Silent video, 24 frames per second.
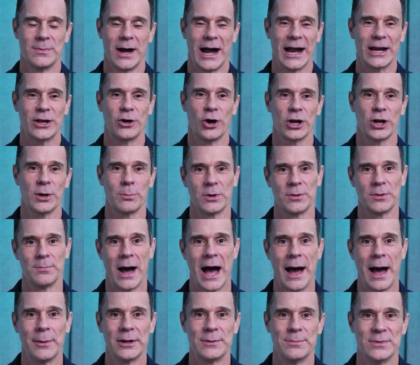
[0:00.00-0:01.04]
I caught up with
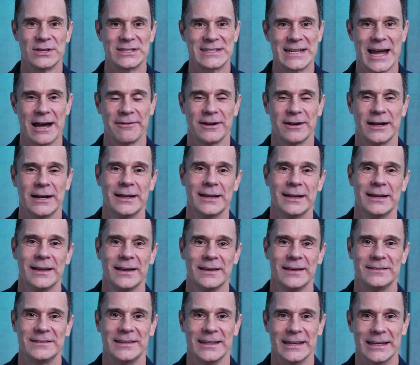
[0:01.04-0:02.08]
Mohammed Mustafa,
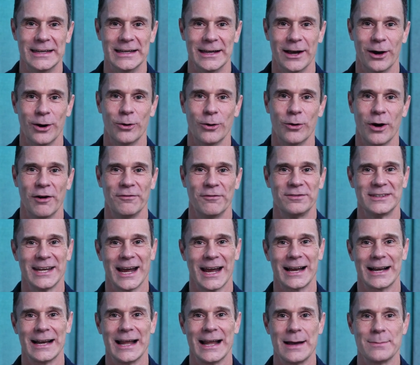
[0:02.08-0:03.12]
CEO of
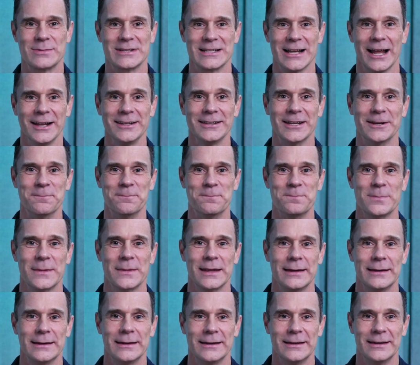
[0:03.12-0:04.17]
Tech Labs London.
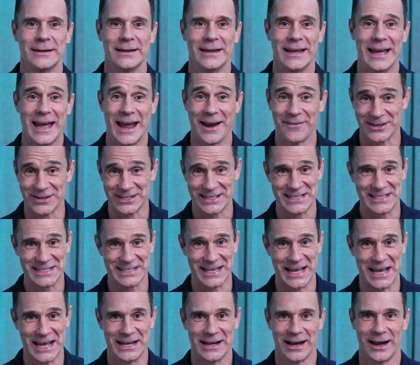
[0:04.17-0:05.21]
Ever since
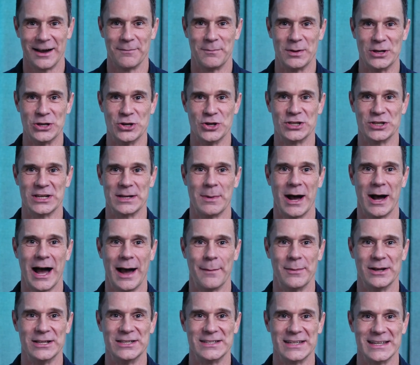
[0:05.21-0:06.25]
then, I've been using
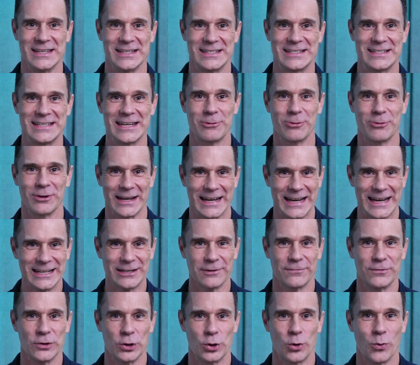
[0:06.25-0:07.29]
Mohammed's secret
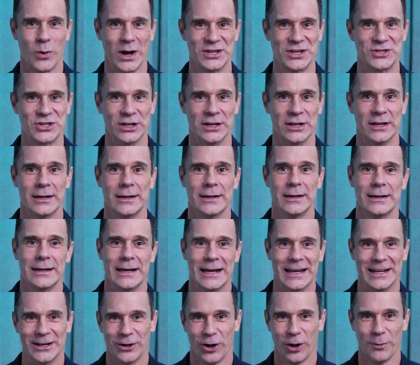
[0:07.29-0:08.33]
interview question
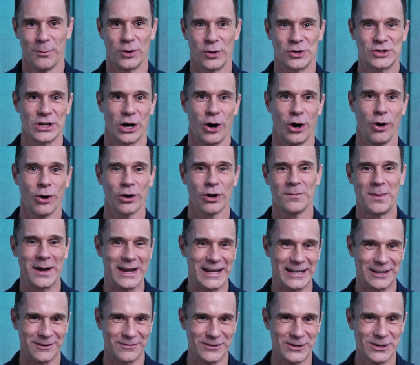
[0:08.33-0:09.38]
in almost all of my
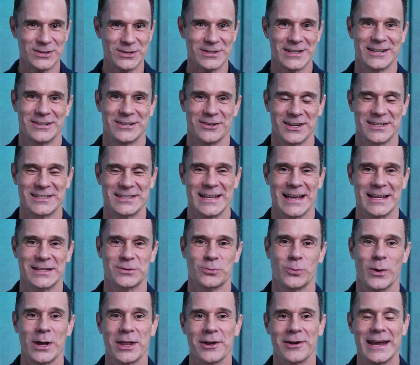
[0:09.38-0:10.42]
interviews to assess
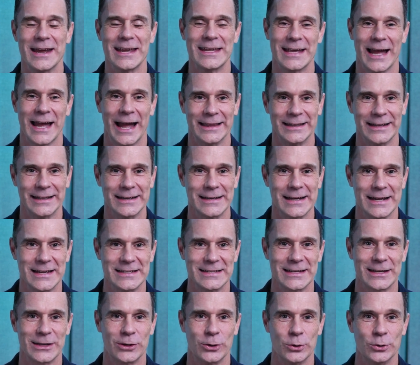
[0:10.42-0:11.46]
whether a candidate is
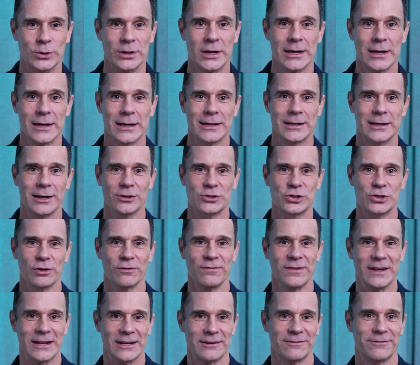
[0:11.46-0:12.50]
a good culture
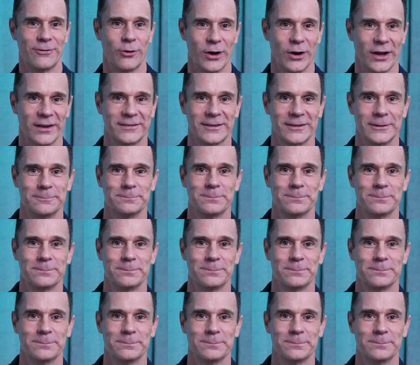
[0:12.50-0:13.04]
fit for us.